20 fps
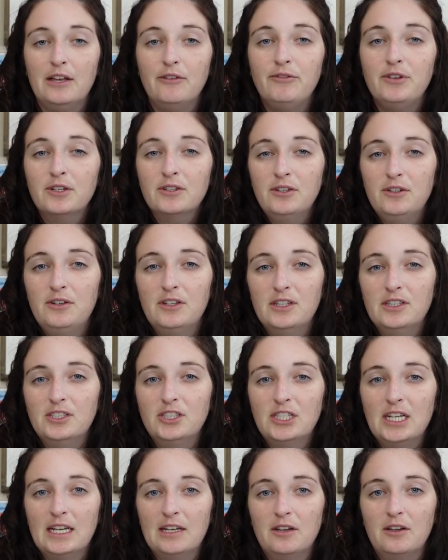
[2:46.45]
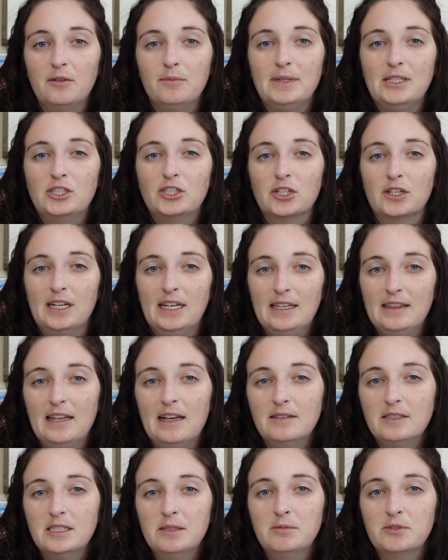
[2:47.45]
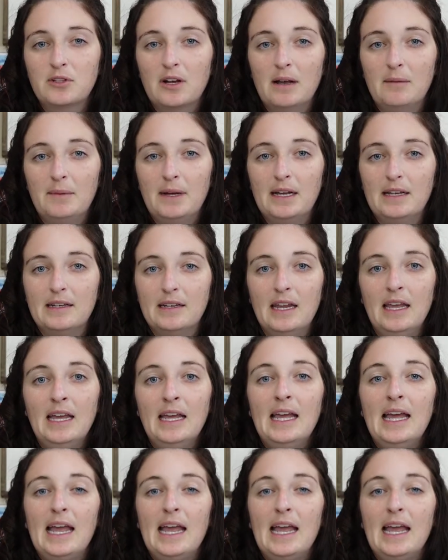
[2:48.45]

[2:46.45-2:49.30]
if you're new to the channel, be sure to hit that subscribe button